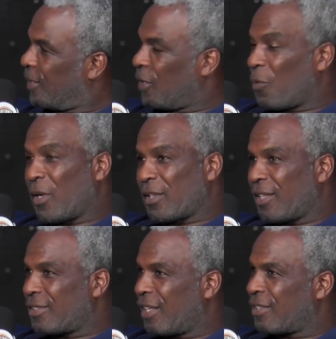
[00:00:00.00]
One
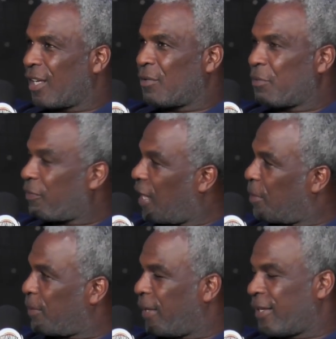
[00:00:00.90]
gets sick, the other one flies
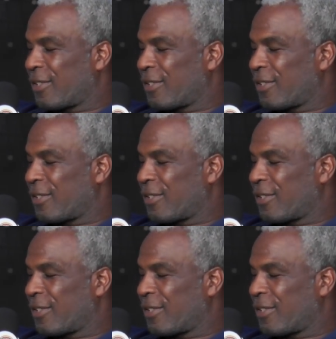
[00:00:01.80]
the plane.